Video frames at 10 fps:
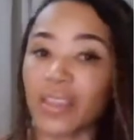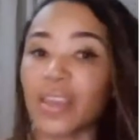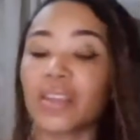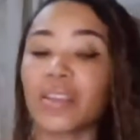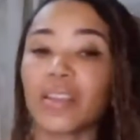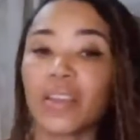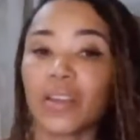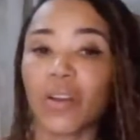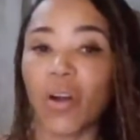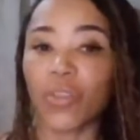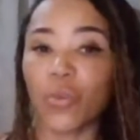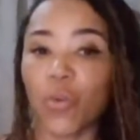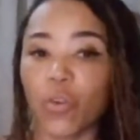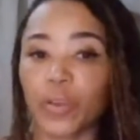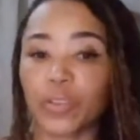And then all the
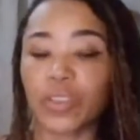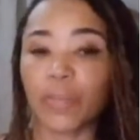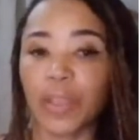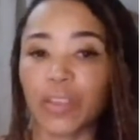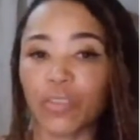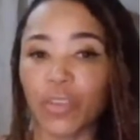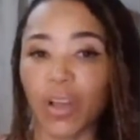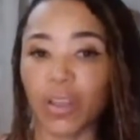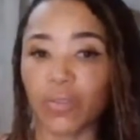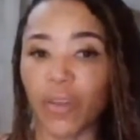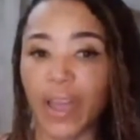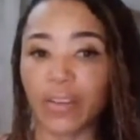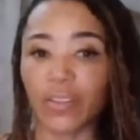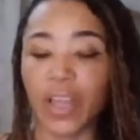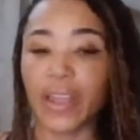hormones that make you young and
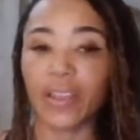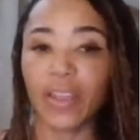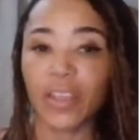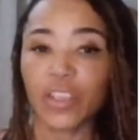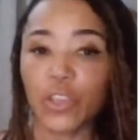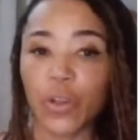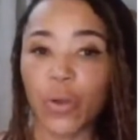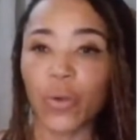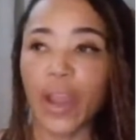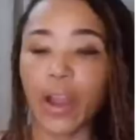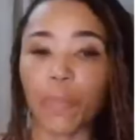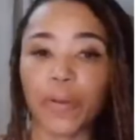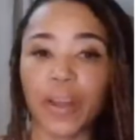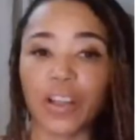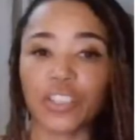vital, like, you know, hair
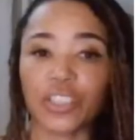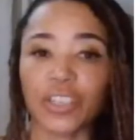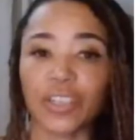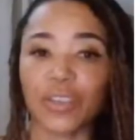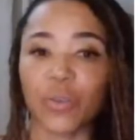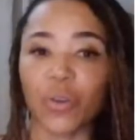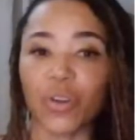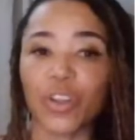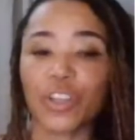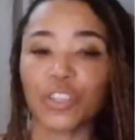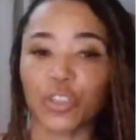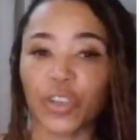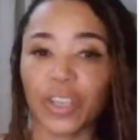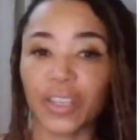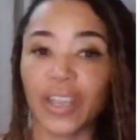production or
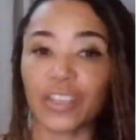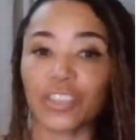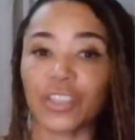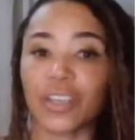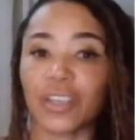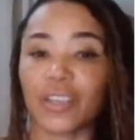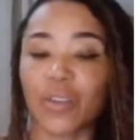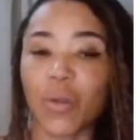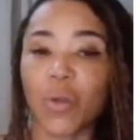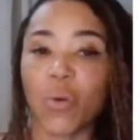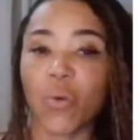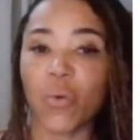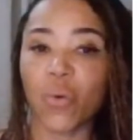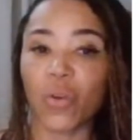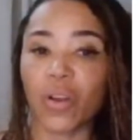circulation
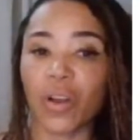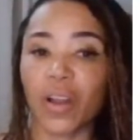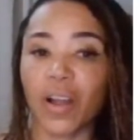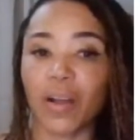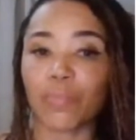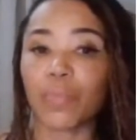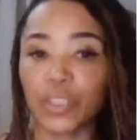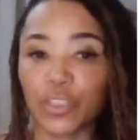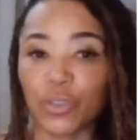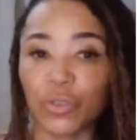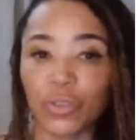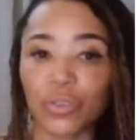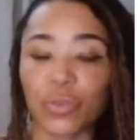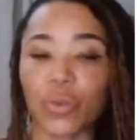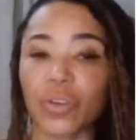or
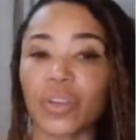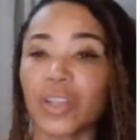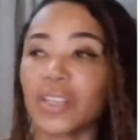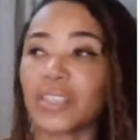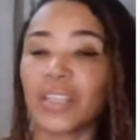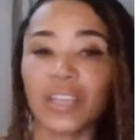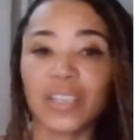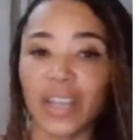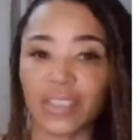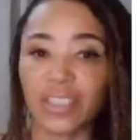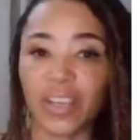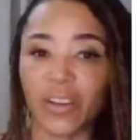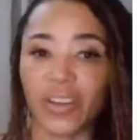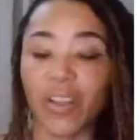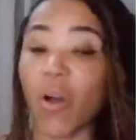muscles or skin
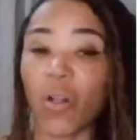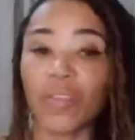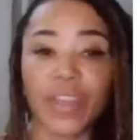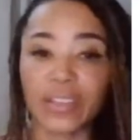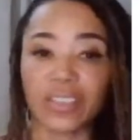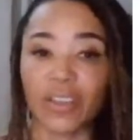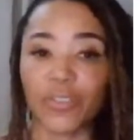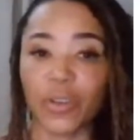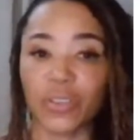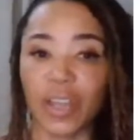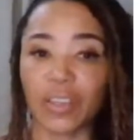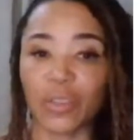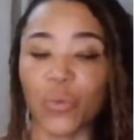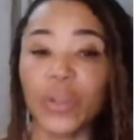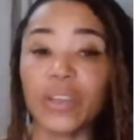dexterity, all of that stuff goes out
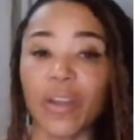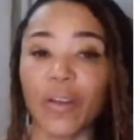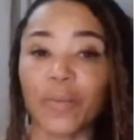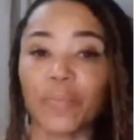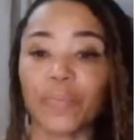the window.